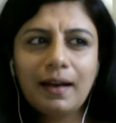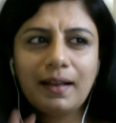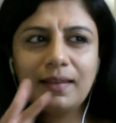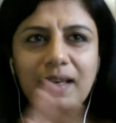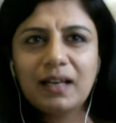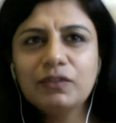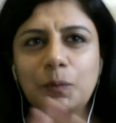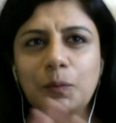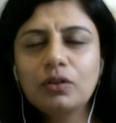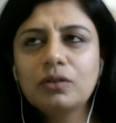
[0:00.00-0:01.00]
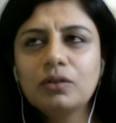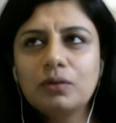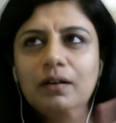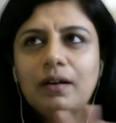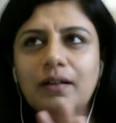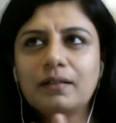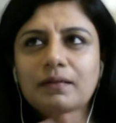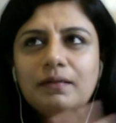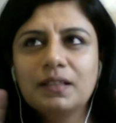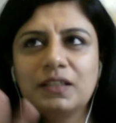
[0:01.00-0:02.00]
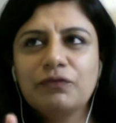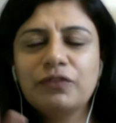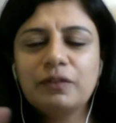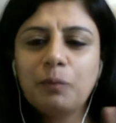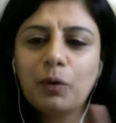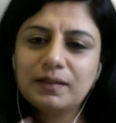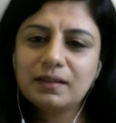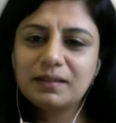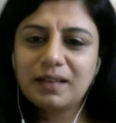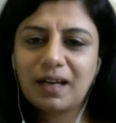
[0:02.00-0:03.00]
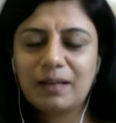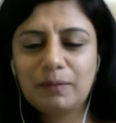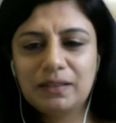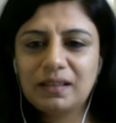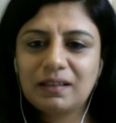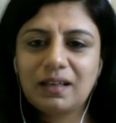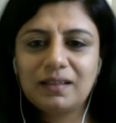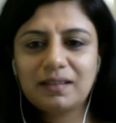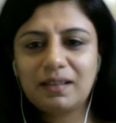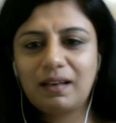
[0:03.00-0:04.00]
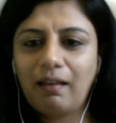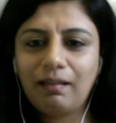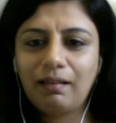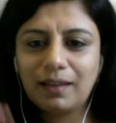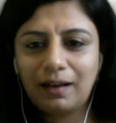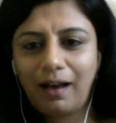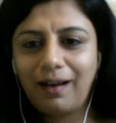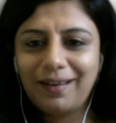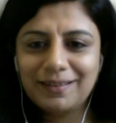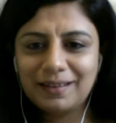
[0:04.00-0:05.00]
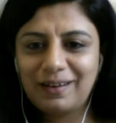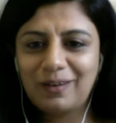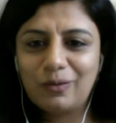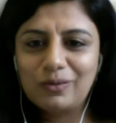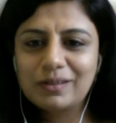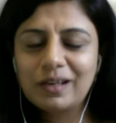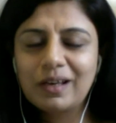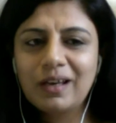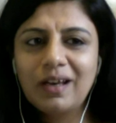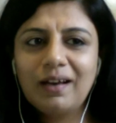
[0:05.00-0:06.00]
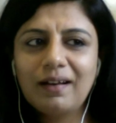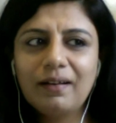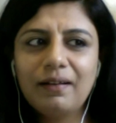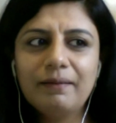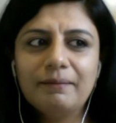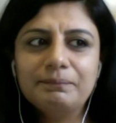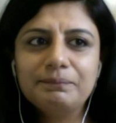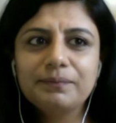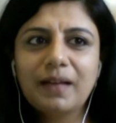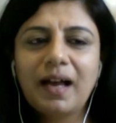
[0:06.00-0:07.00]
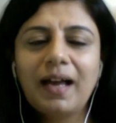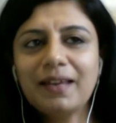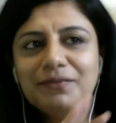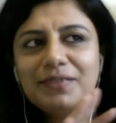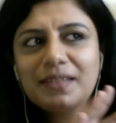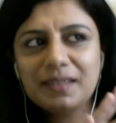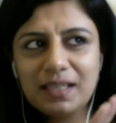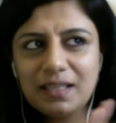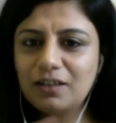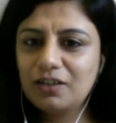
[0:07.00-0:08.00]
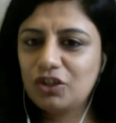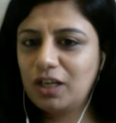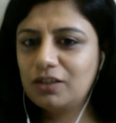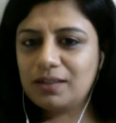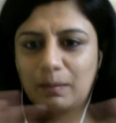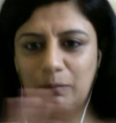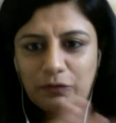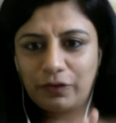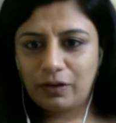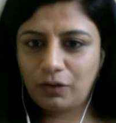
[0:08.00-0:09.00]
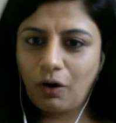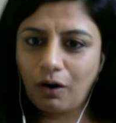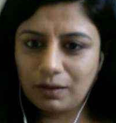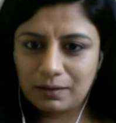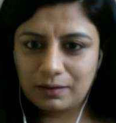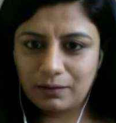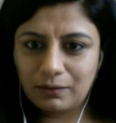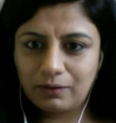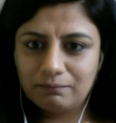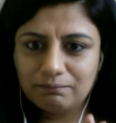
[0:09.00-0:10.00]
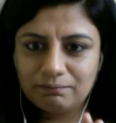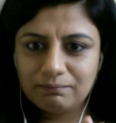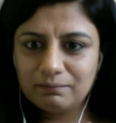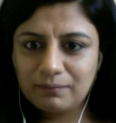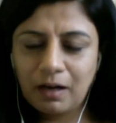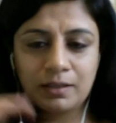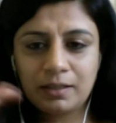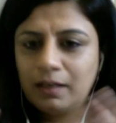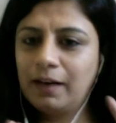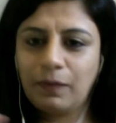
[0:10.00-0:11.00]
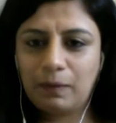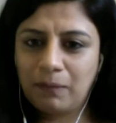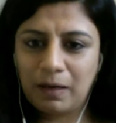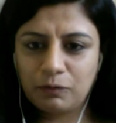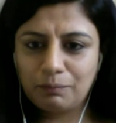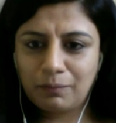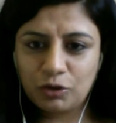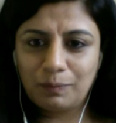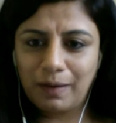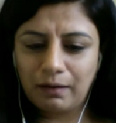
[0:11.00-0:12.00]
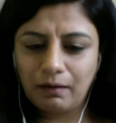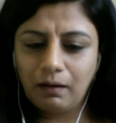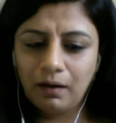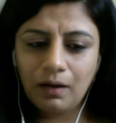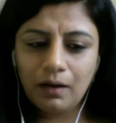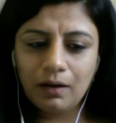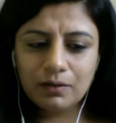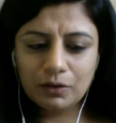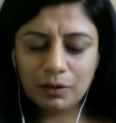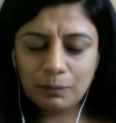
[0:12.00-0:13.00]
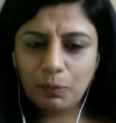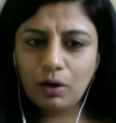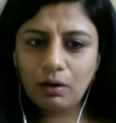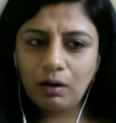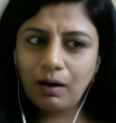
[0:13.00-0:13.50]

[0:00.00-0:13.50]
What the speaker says: and I think I've spoken to her at different points in time, in sickness, in health, in highs and lows. Um, I have seen her change some of her thoughts or articulate them much better. So the book